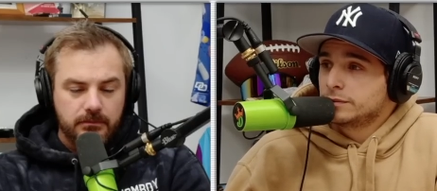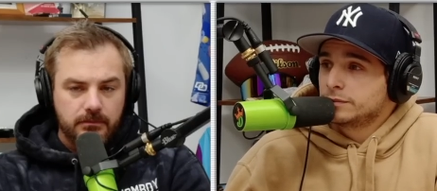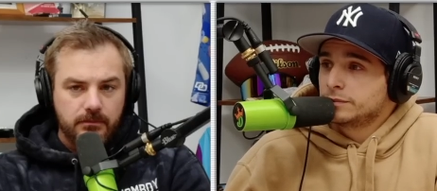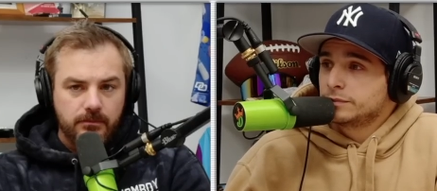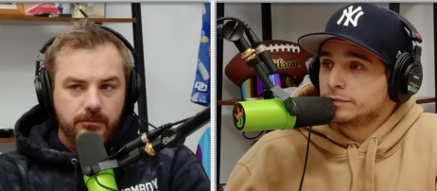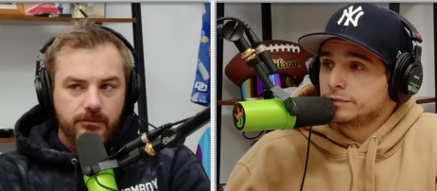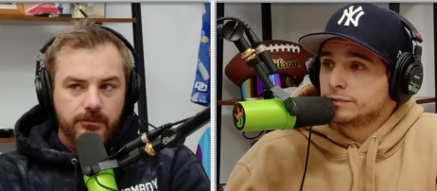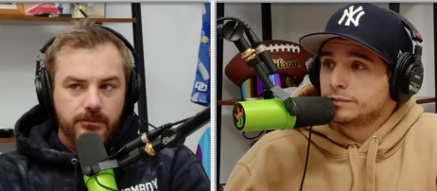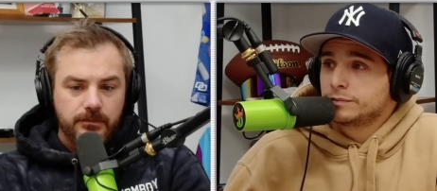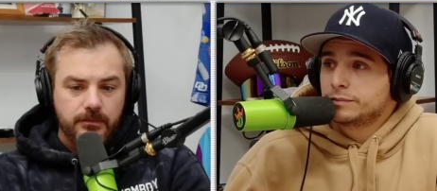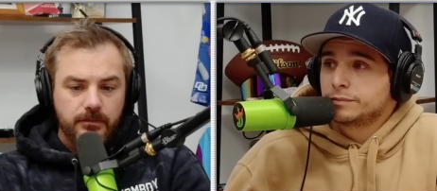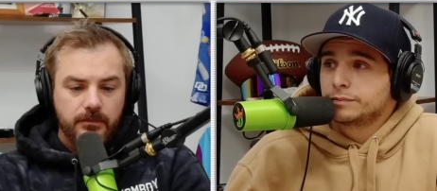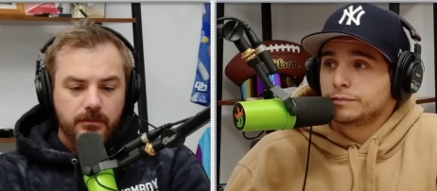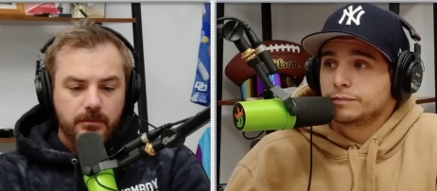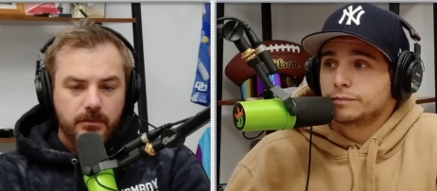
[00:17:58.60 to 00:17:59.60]

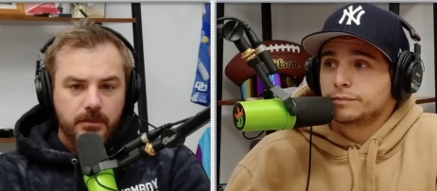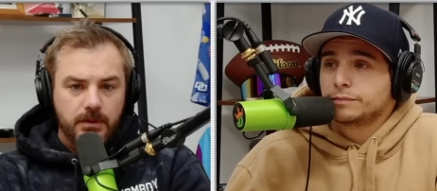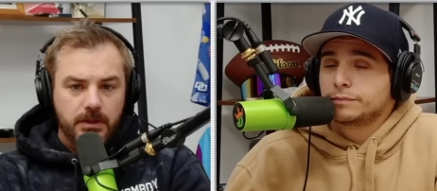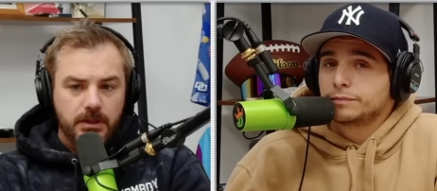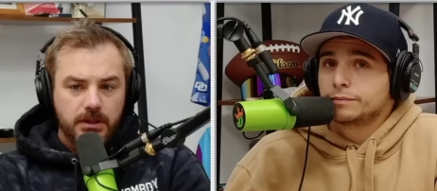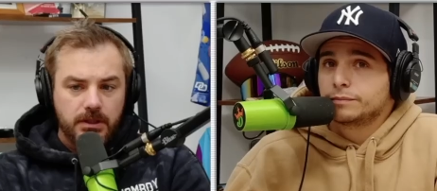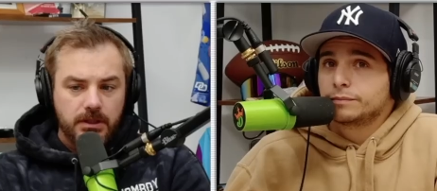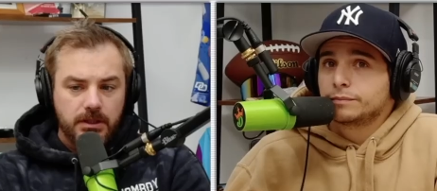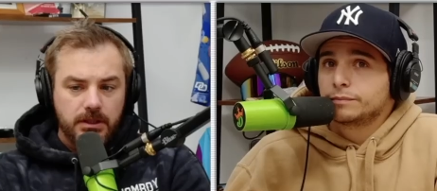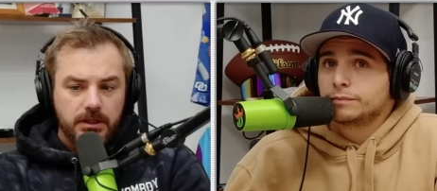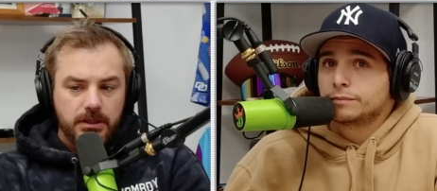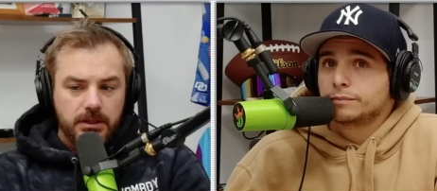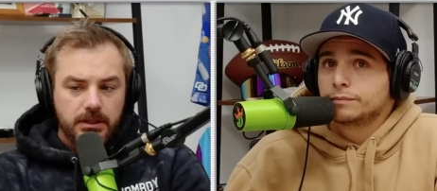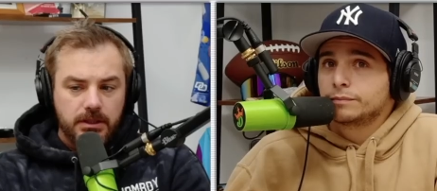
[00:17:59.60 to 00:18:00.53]
(no one is talking)